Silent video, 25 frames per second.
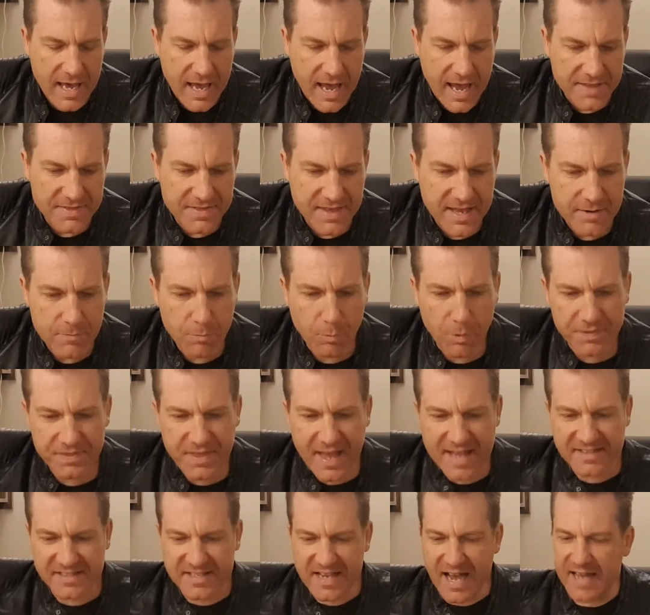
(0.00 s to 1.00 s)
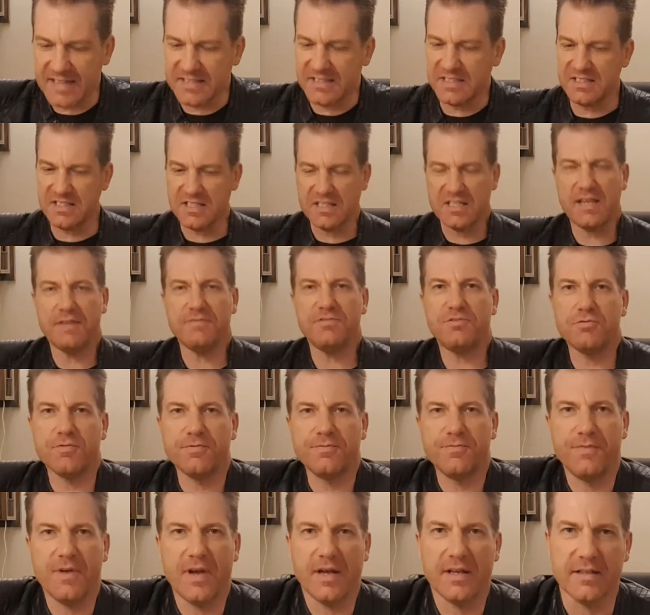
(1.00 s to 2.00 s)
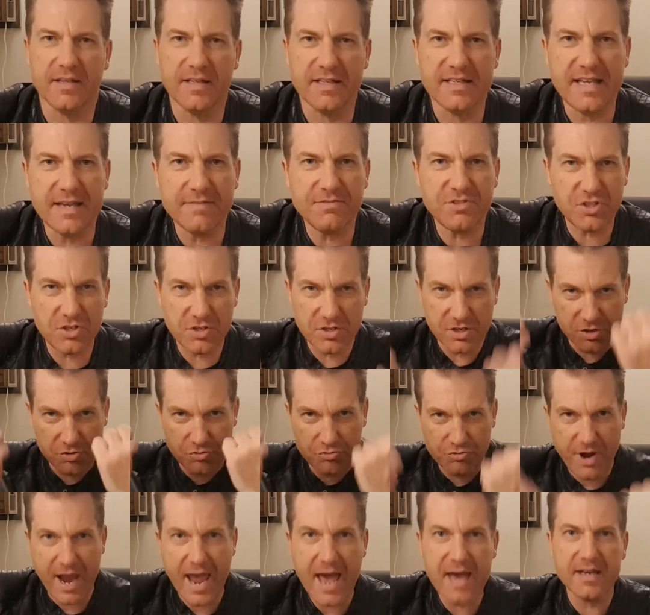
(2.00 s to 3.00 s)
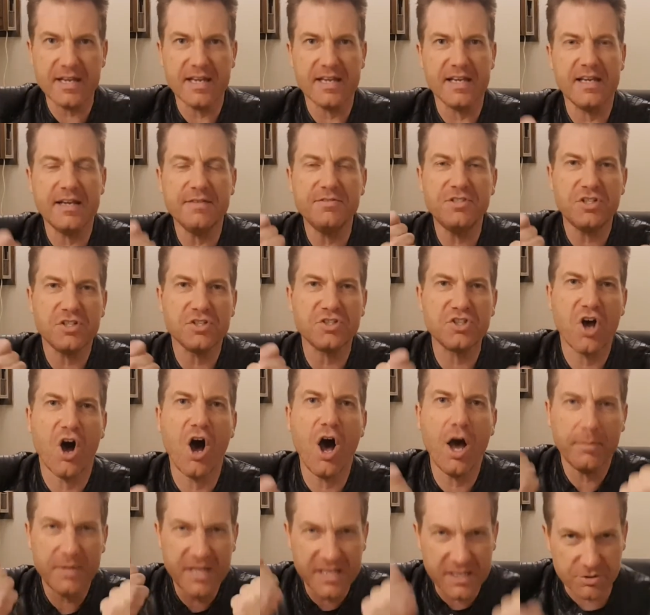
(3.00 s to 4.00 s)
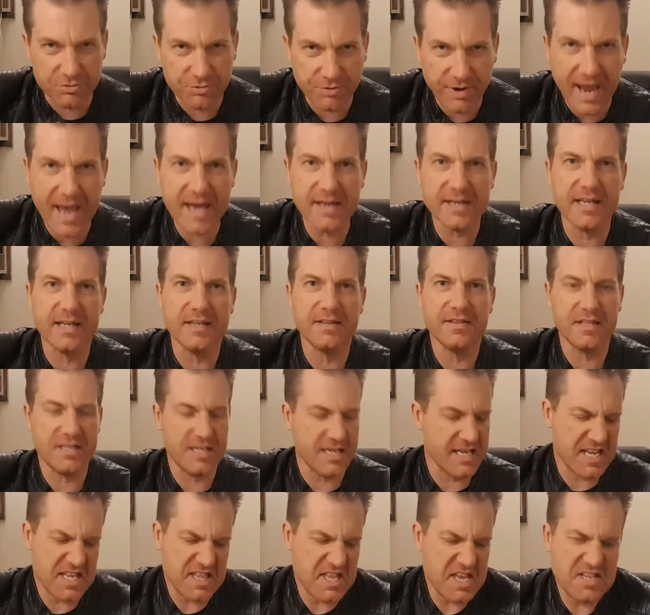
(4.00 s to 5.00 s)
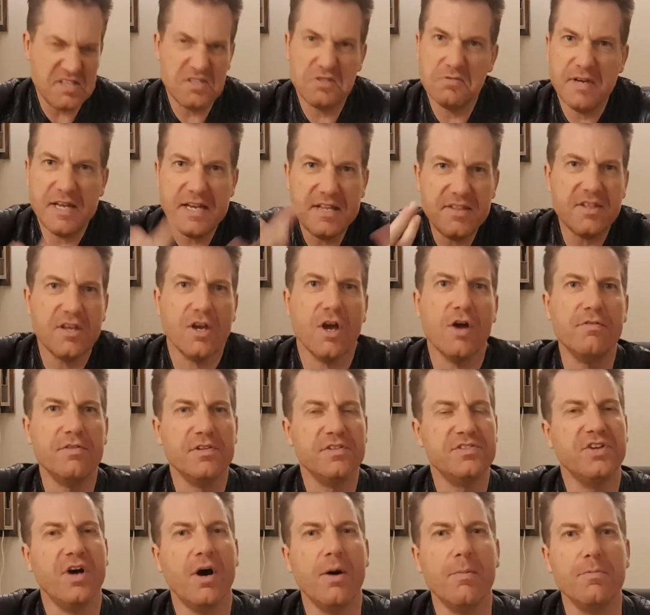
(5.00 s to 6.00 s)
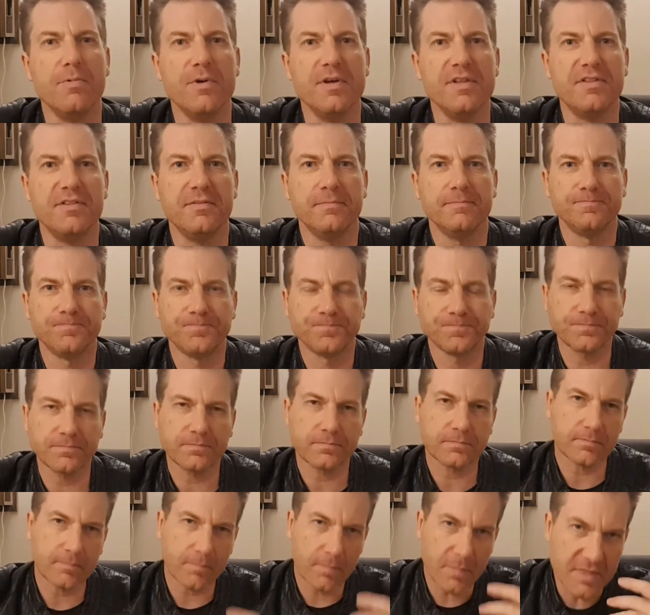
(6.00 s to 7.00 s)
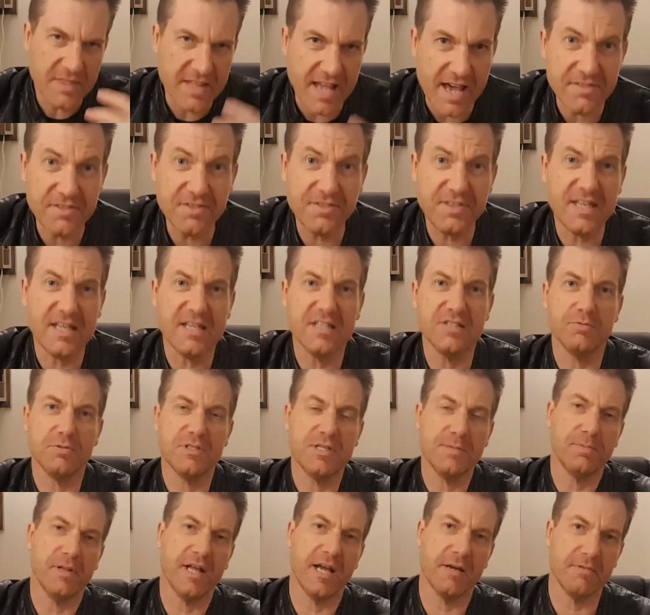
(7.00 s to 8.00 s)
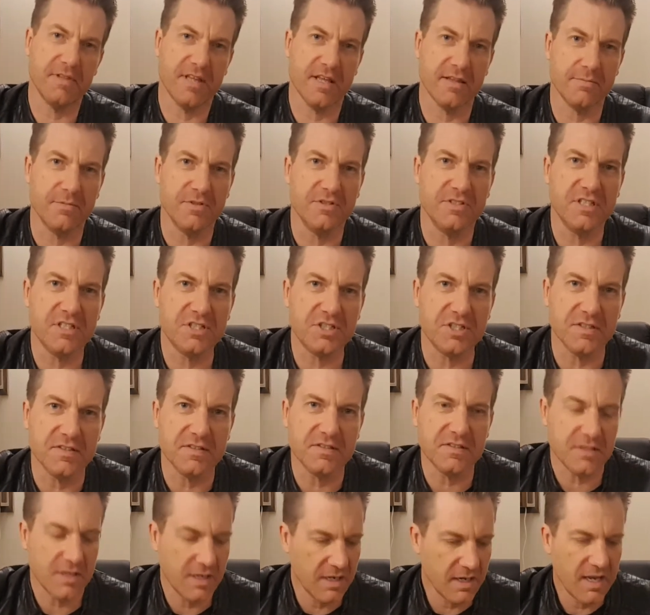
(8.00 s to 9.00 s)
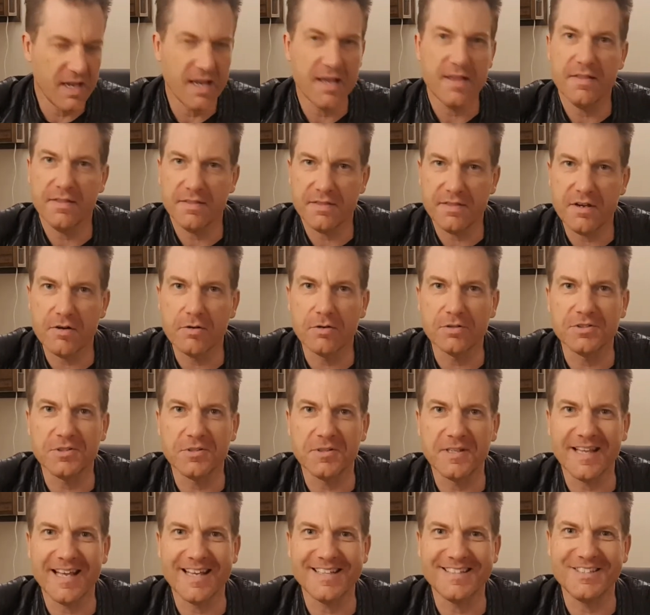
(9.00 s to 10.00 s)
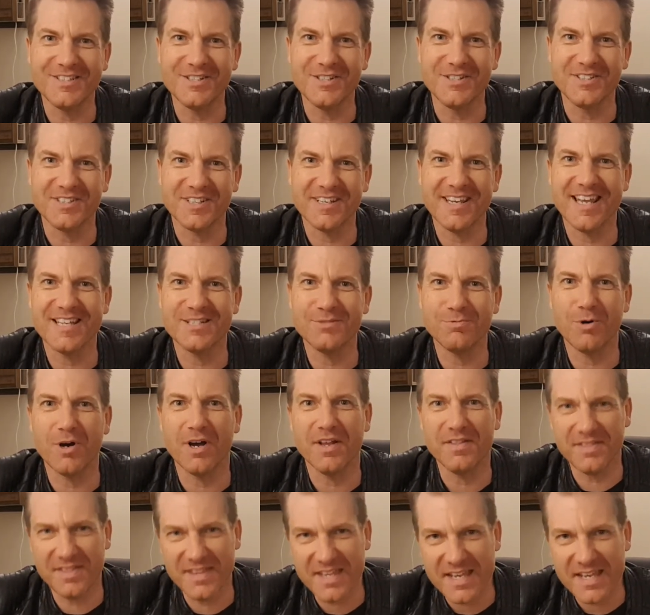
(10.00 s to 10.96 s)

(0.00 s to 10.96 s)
And then what that does is it gives you grounding, it gives you timing grounding that you can then do anything over the top with. The other thing is when you're playing with other musicians, they're all doing that too. So guess what?